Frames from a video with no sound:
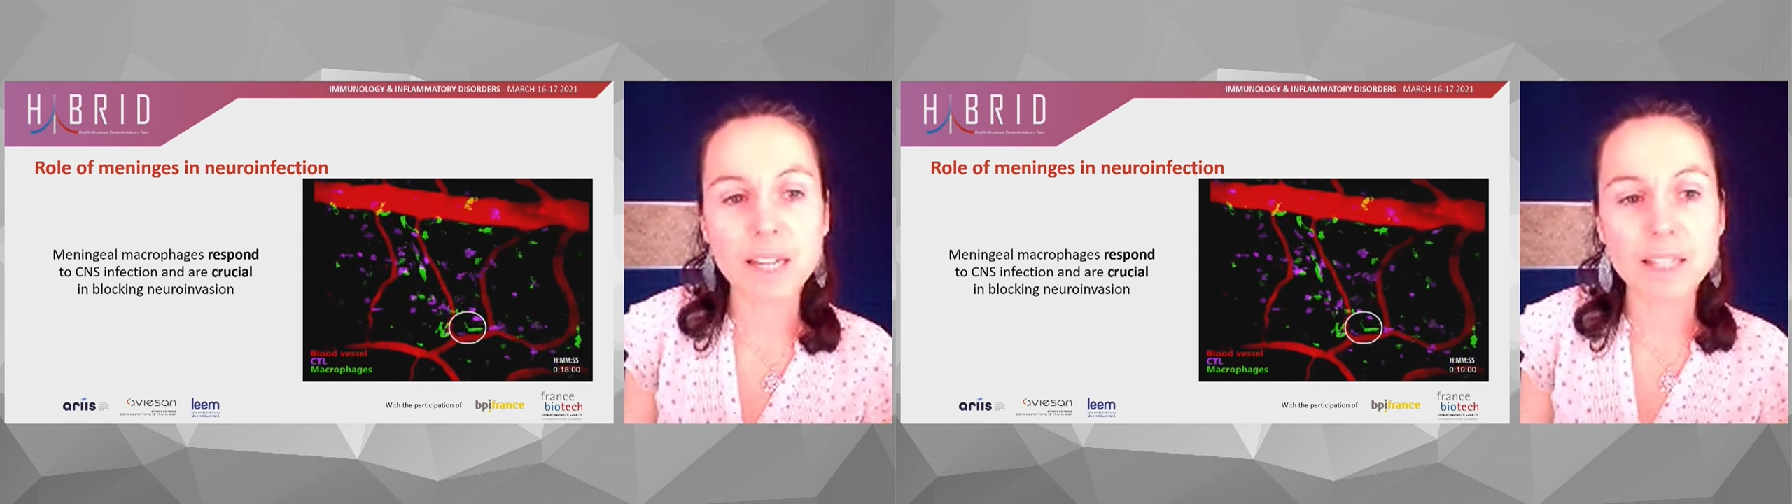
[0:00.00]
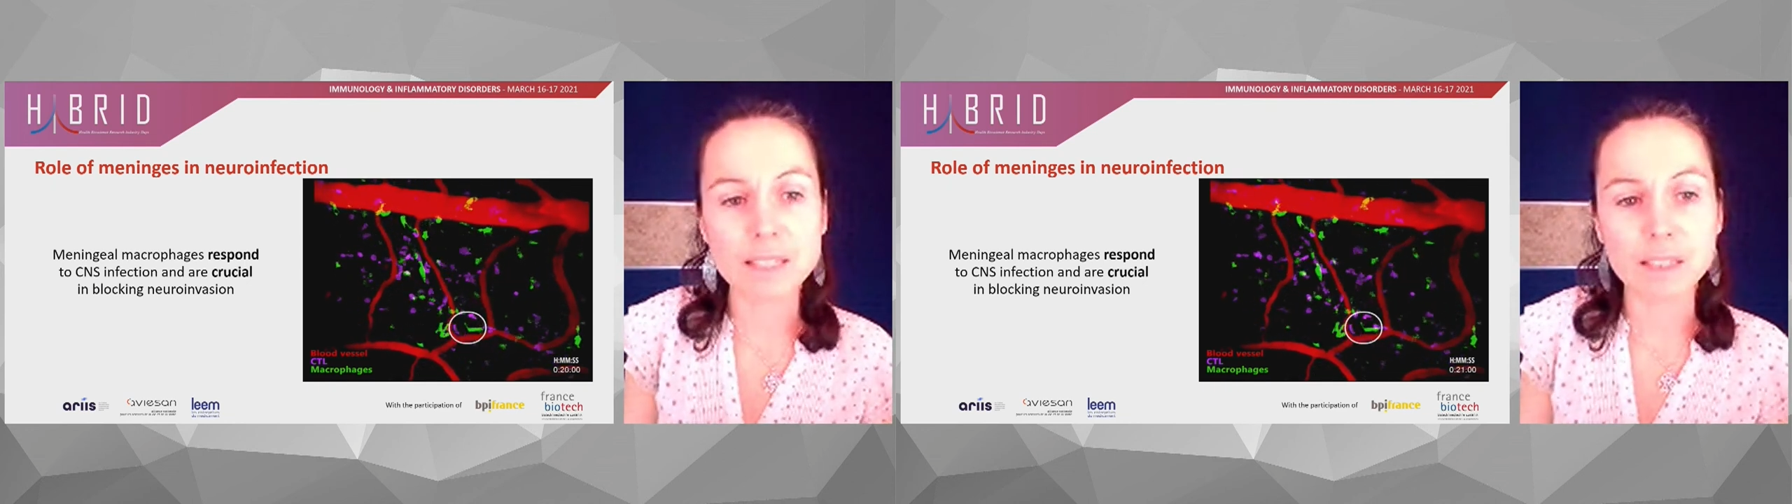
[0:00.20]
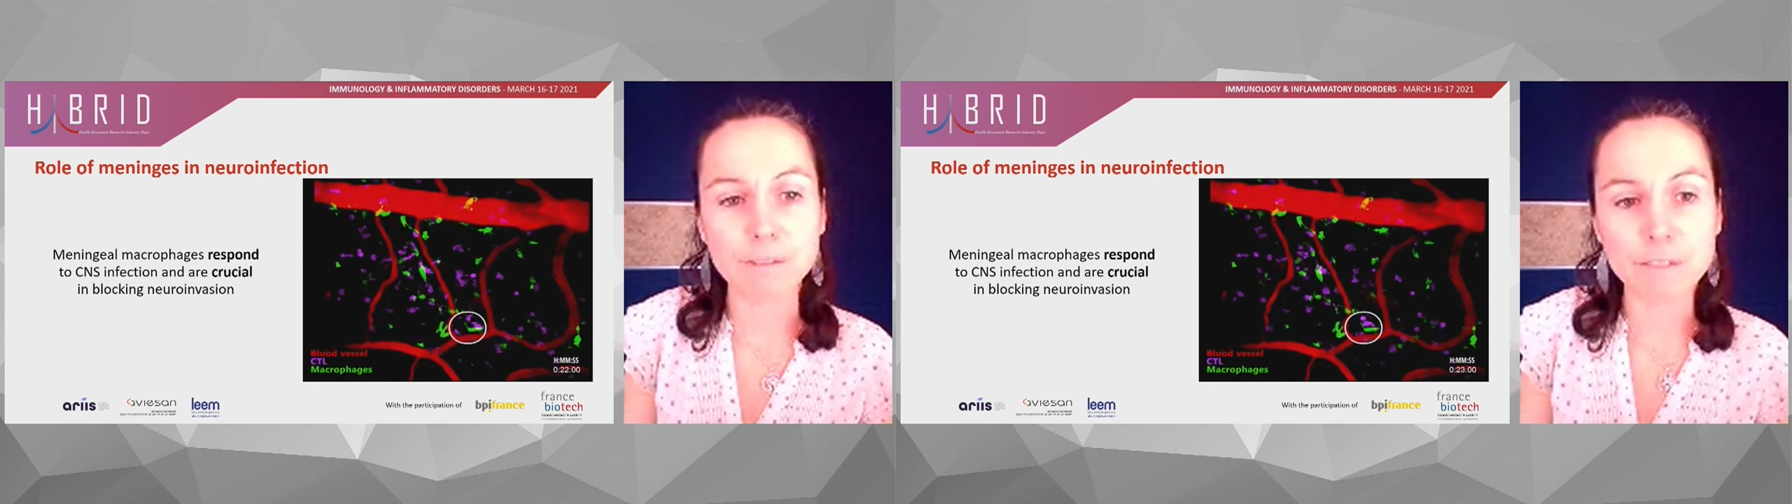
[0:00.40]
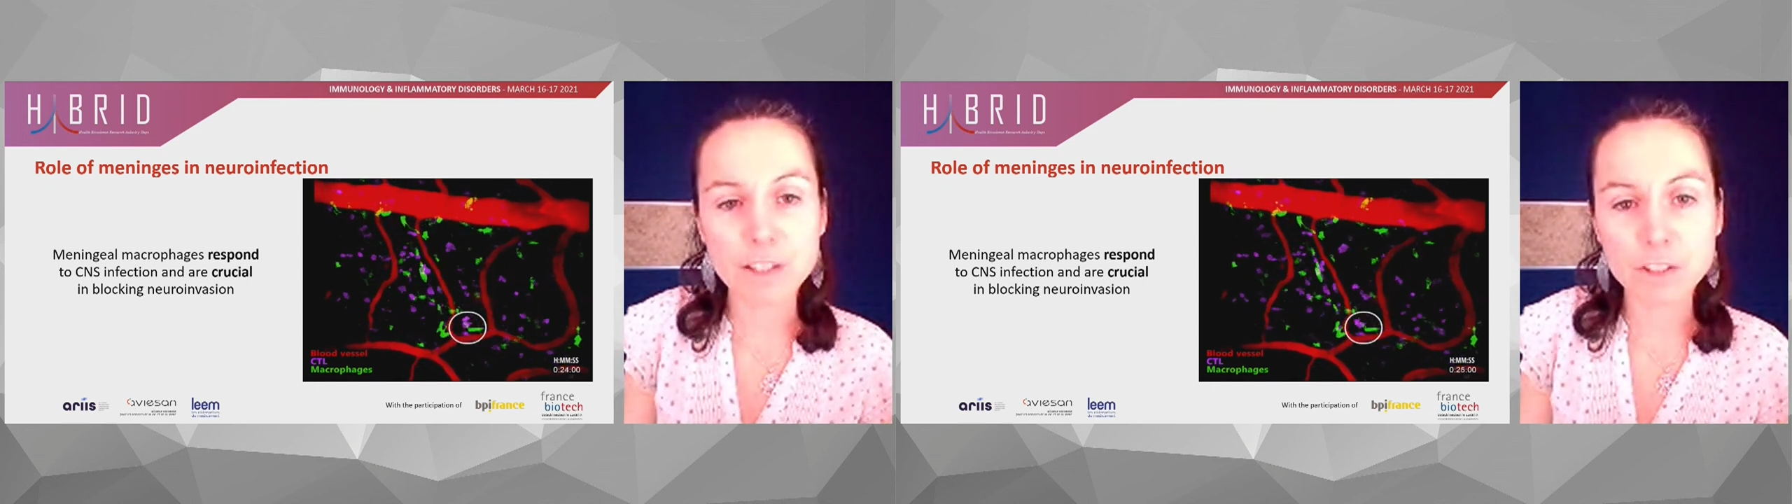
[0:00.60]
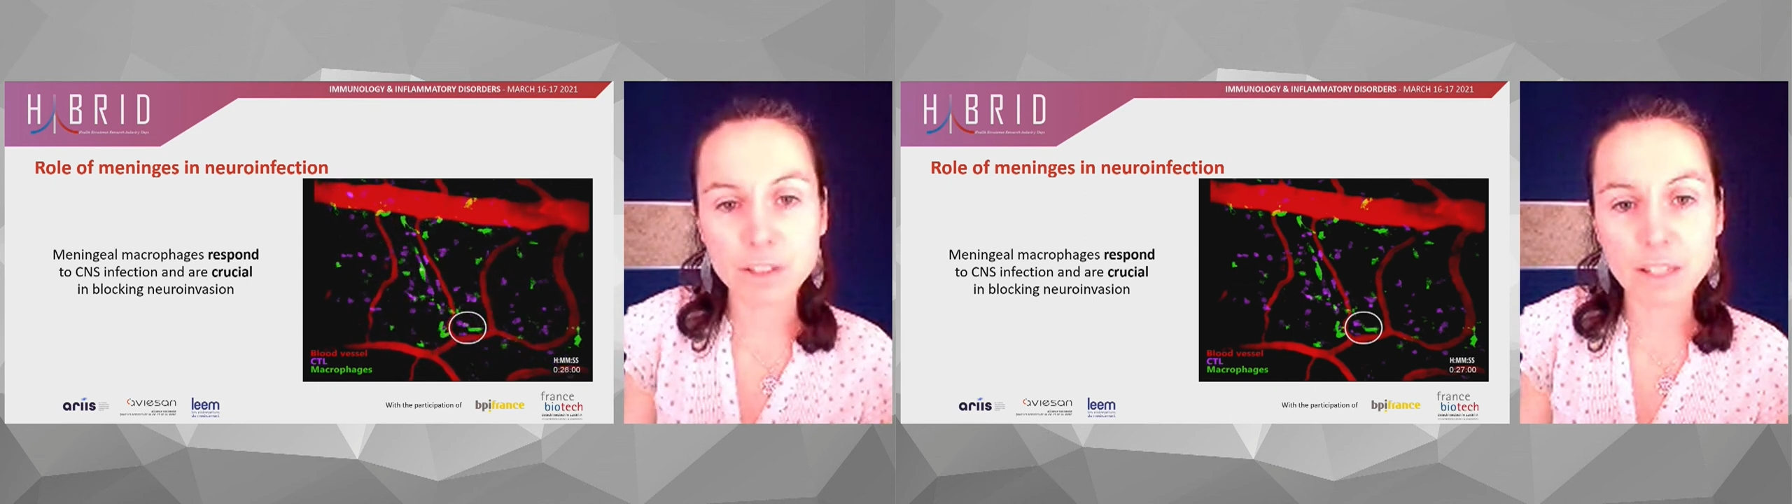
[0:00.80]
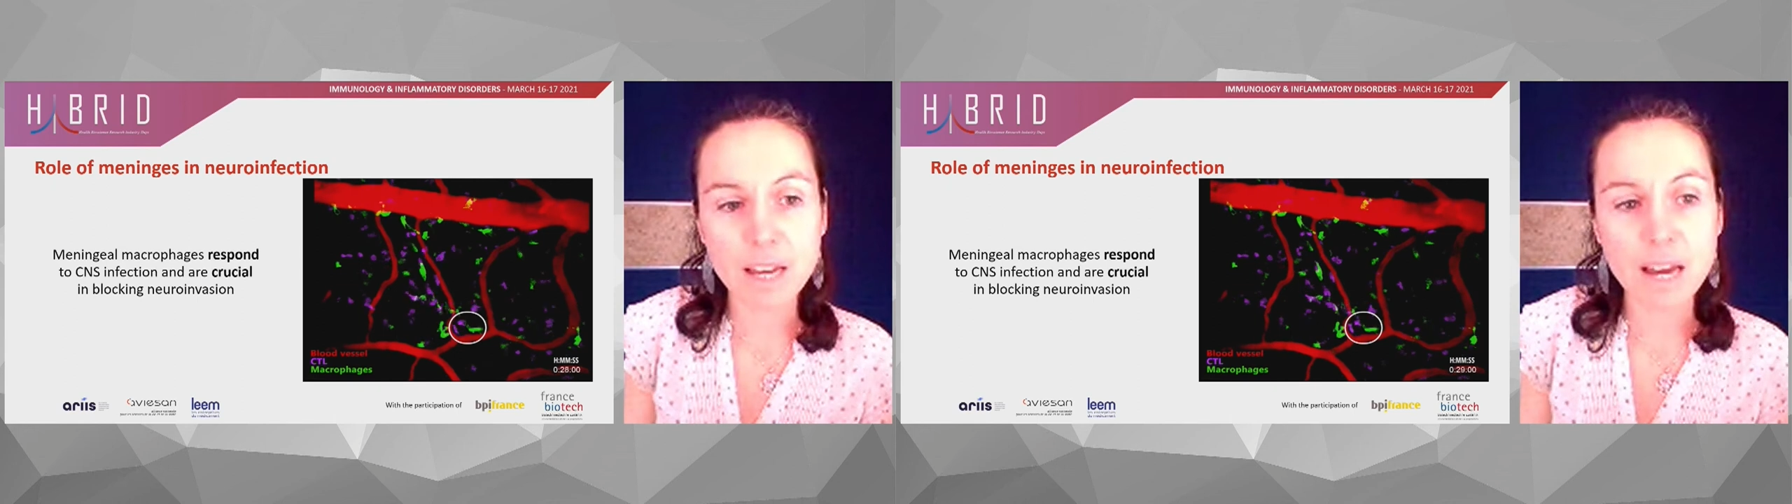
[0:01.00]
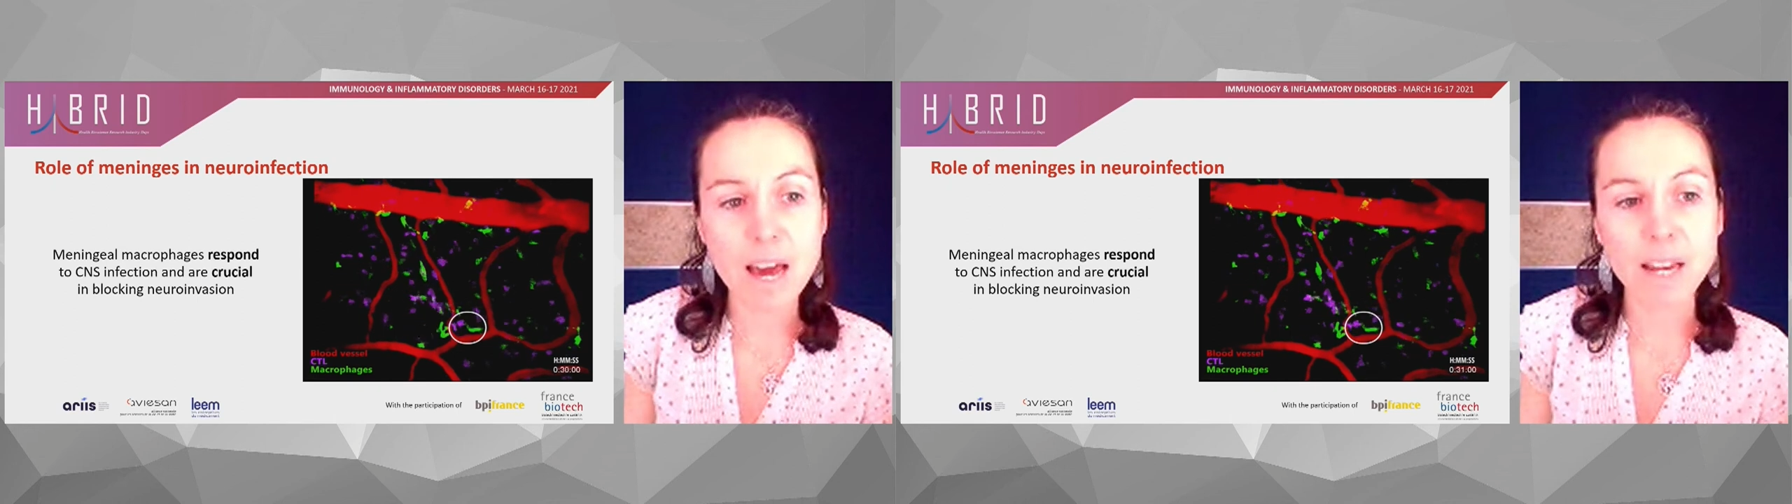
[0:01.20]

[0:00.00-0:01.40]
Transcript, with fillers: CNS infection